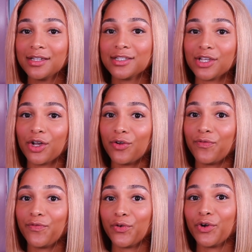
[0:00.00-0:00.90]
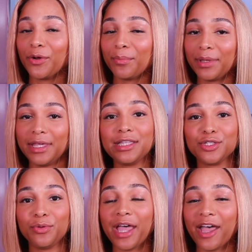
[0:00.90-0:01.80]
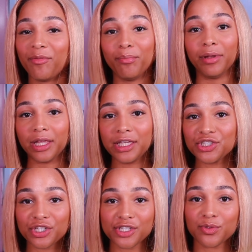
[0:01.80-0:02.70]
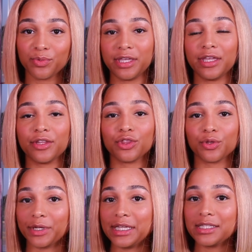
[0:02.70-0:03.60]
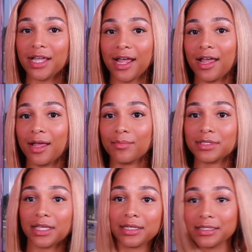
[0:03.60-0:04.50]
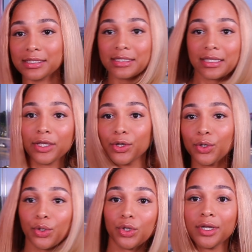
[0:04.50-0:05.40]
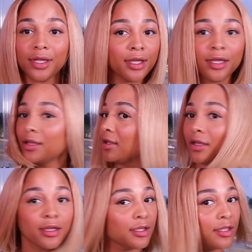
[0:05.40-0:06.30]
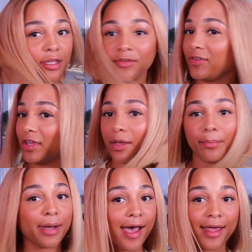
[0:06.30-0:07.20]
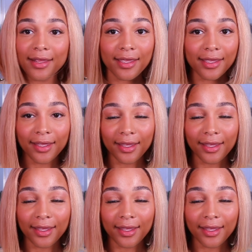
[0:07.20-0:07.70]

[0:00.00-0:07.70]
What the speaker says: So for me to have bleached this wig 3 times and it's still giving body,